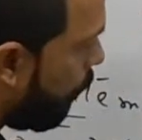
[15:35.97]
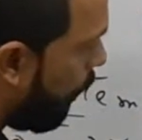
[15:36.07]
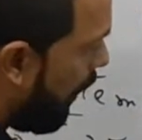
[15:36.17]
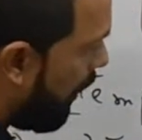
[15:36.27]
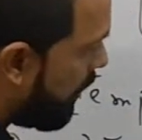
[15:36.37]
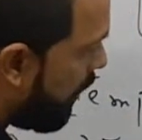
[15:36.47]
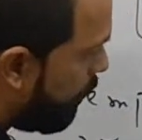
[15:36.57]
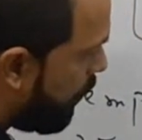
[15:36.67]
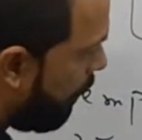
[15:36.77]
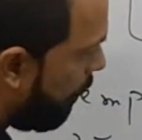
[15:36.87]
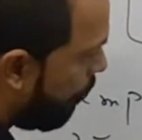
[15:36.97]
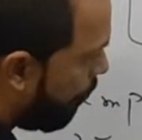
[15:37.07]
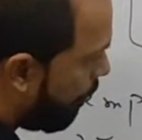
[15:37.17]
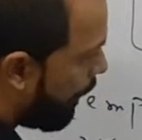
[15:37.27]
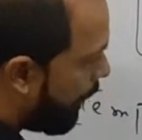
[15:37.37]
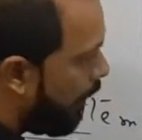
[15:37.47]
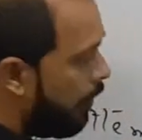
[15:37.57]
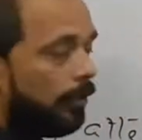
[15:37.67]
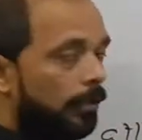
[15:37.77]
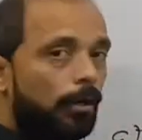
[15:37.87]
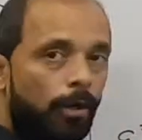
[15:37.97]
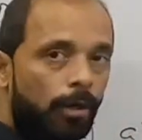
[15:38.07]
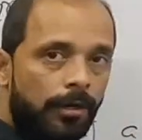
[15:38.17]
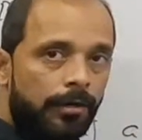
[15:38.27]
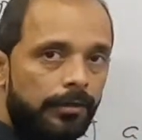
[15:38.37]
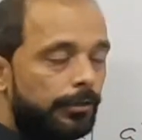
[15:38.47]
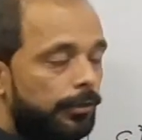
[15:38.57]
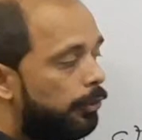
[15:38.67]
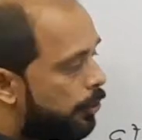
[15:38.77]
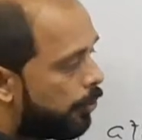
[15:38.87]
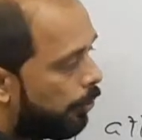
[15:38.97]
while attempting, or you should